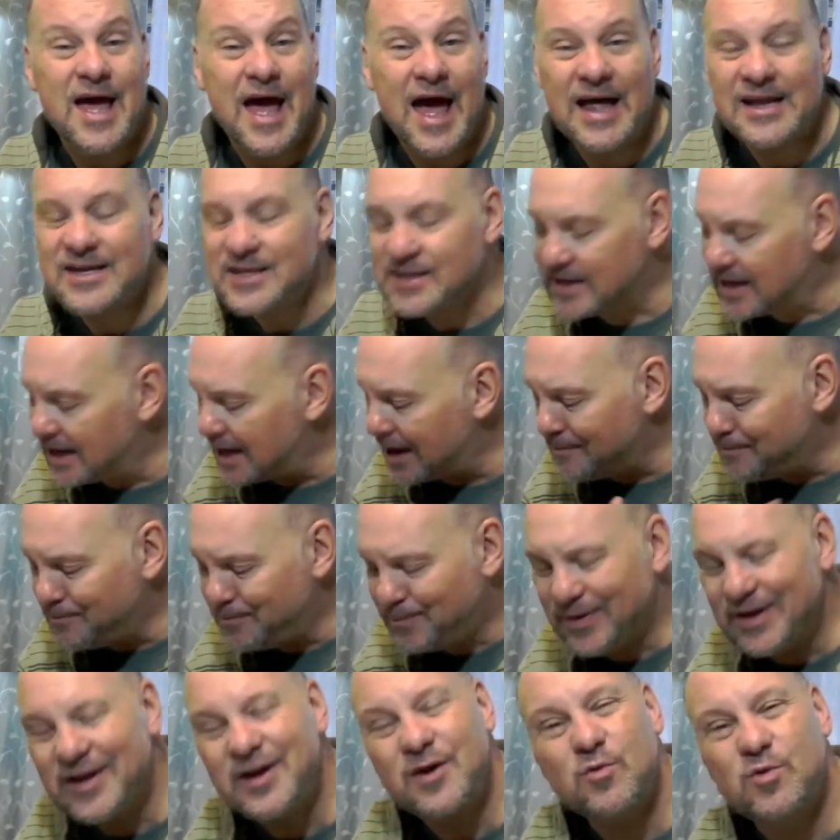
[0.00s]
And
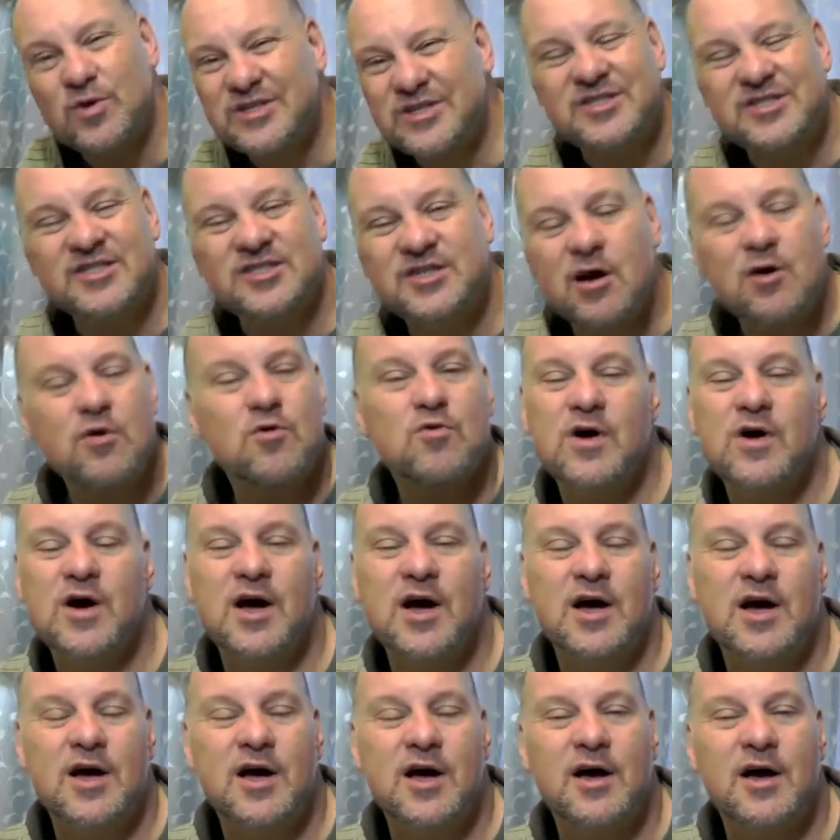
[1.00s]
Peter was
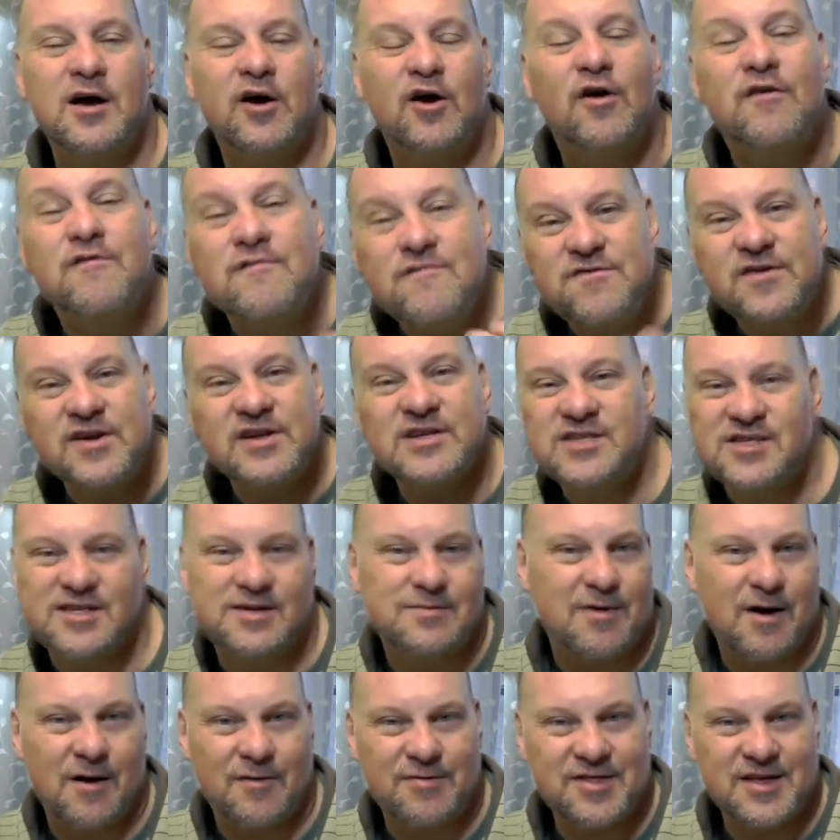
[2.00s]
so
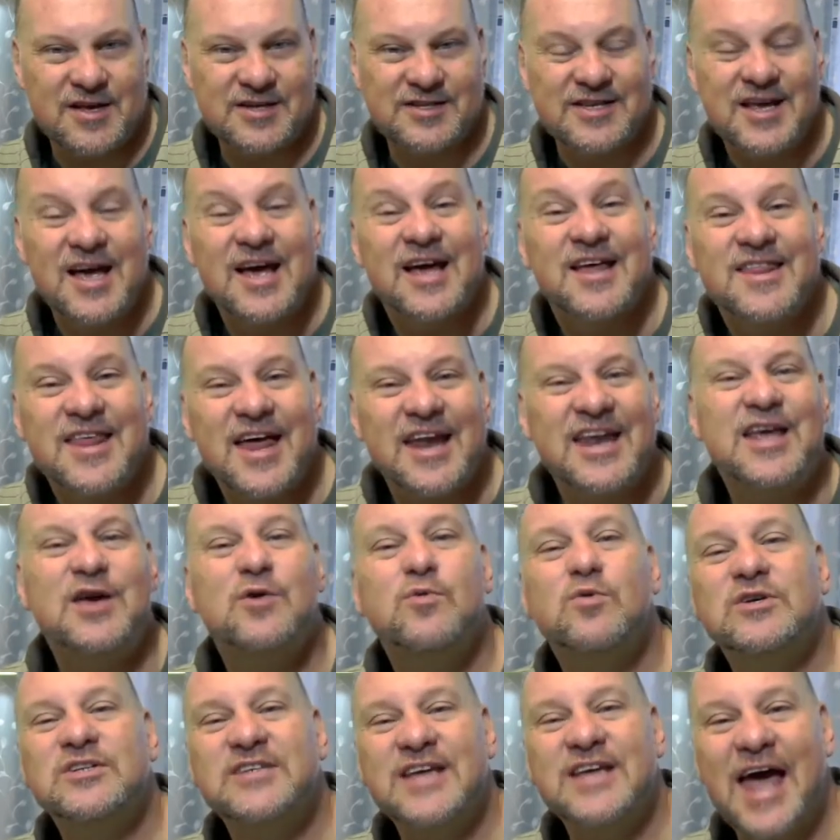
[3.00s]
convinced about this that
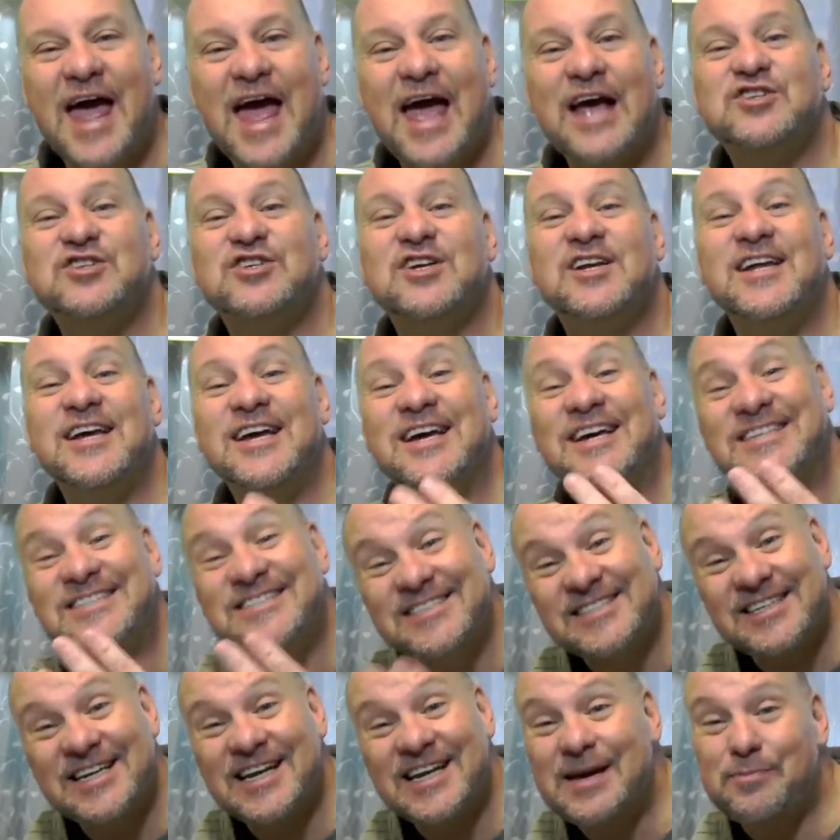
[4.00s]
he was actually
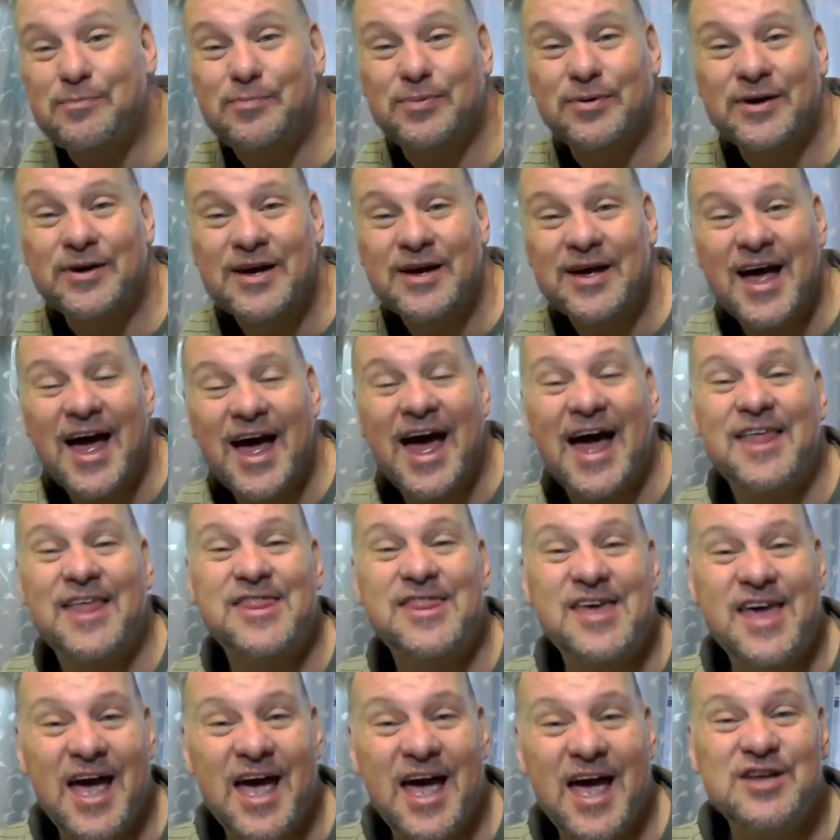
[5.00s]
asleep
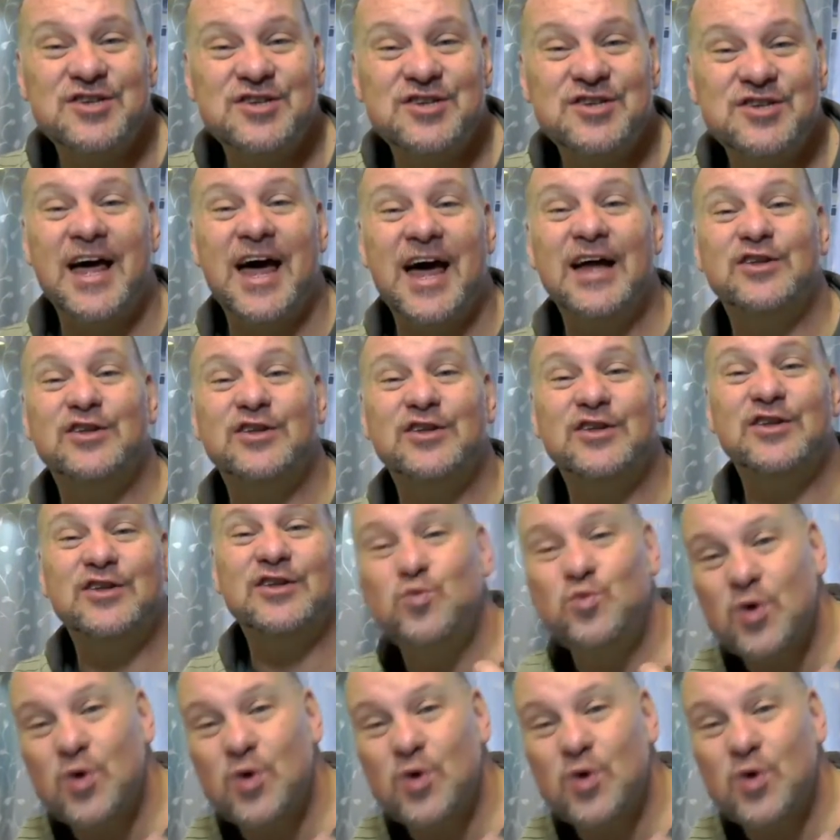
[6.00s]
and the angel had to